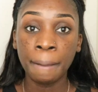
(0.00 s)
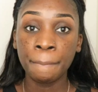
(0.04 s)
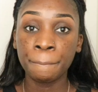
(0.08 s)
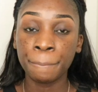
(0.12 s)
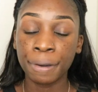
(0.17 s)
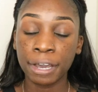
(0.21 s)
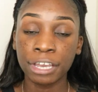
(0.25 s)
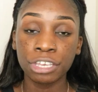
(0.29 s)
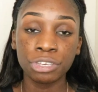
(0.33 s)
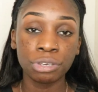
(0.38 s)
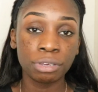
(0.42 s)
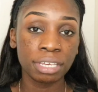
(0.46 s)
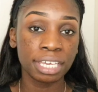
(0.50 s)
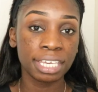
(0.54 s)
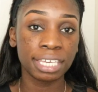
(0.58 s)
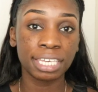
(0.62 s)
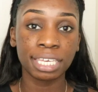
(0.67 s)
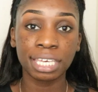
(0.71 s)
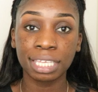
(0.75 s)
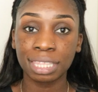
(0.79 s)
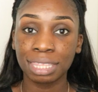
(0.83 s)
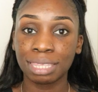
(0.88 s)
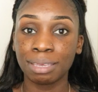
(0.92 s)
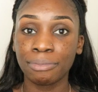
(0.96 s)
but you can
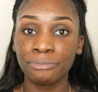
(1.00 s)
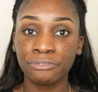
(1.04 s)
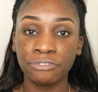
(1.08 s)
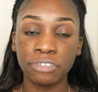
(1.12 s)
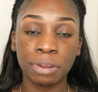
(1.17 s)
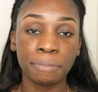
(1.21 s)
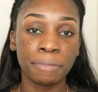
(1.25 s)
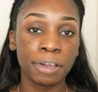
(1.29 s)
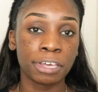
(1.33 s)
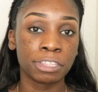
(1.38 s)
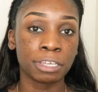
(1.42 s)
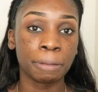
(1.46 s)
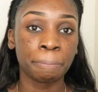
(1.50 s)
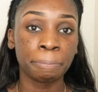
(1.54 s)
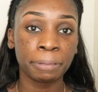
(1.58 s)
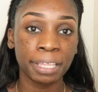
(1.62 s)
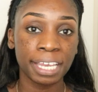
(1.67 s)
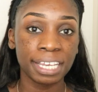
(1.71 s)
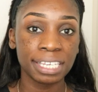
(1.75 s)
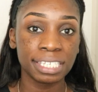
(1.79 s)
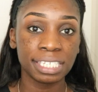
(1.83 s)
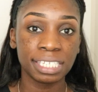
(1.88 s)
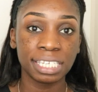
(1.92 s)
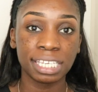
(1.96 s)
get them from other
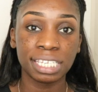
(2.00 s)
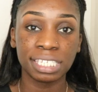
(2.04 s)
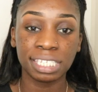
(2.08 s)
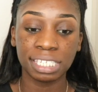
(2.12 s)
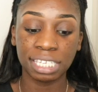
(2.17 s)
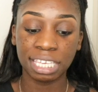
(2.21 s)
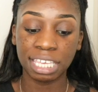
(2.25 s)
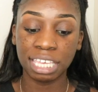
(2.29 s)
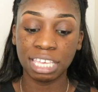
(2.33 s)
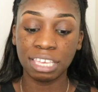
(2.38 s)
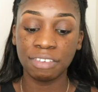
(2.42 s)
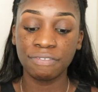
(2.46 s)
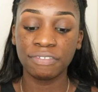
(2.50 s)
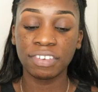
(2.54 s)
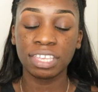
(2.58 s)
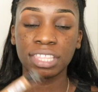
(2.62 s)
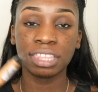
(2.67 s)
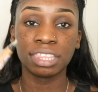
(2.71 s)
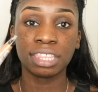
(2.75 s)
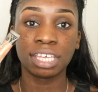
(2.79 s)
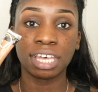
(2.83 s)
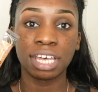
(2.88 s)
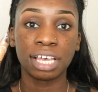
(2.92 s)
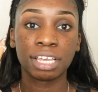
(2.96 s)
places,
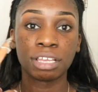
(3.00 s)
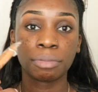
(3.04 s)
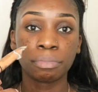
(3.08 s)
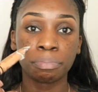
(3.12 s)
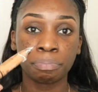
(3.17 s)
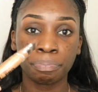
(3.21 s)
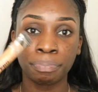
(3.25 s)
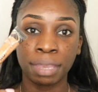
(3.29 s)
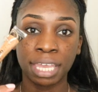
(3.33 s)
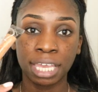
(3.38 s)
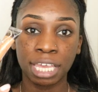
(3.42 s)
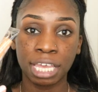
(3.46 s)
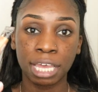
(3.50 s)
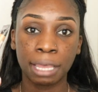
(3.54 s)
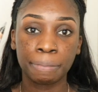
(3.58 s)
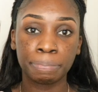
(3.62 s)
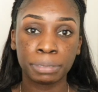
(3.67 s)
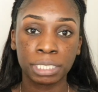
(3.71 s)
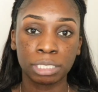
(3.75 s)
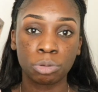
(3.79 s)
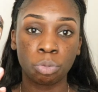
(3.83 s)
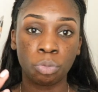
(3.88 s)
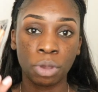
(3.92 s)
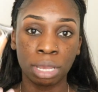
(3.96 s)
even the
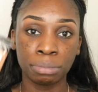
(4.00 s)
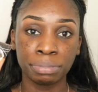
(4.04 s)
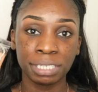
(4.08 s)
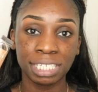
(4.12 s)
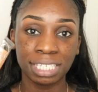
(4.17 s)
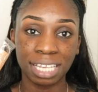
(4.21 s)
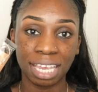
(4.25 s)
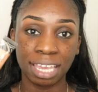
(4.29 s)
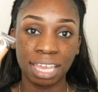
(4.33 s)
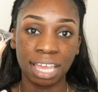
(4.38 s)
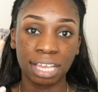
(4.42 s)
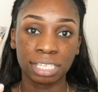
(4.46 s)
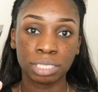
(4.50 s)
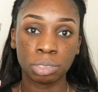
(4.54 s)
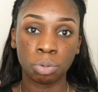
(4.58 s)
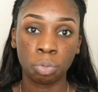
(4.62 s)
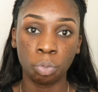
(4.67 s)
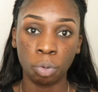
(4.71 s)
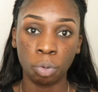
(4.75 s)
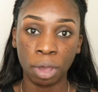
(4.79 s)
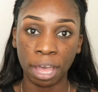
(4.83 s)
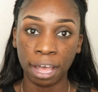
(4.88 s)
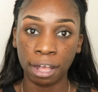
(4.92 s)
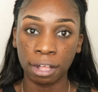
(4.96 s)
makeup's website as
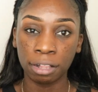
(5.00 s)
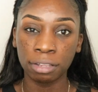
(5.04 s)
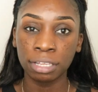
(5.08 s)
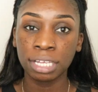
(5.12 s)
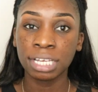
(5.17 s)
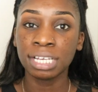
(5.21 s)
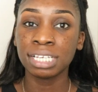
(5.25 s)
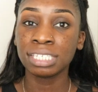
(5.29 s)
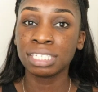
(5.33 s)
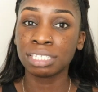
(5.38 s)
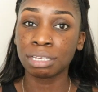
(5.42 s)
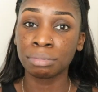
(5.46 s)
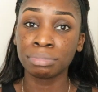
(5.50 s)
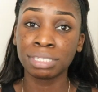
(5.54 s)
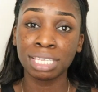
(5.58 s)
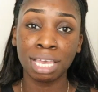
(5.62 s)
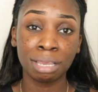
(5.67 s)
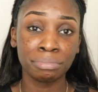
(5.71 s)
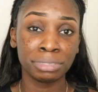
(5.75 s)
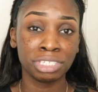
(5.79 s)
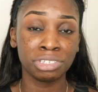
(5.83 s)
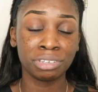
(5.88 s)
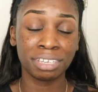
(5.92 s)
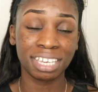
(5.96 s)
well. Sometimes you